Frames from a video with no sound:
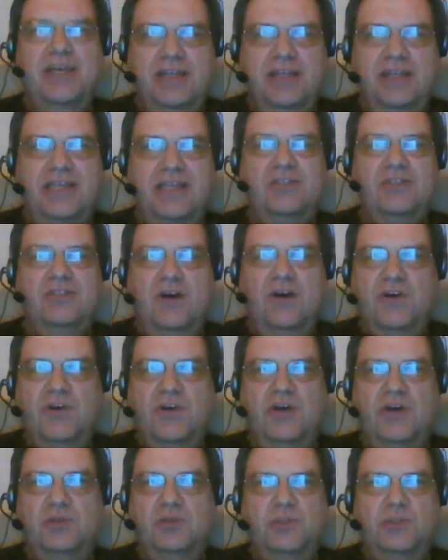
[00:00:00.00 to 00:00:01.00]
there's a lot of
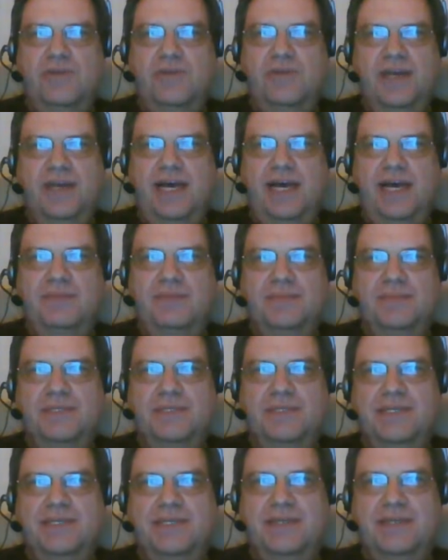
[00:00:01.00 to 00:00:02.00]
hurdles to overcome,
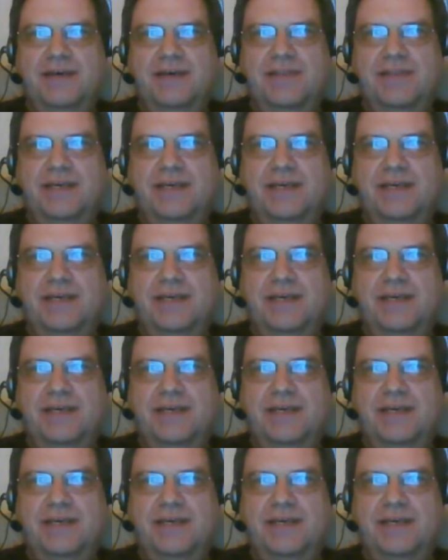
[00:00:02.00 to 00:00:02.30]
I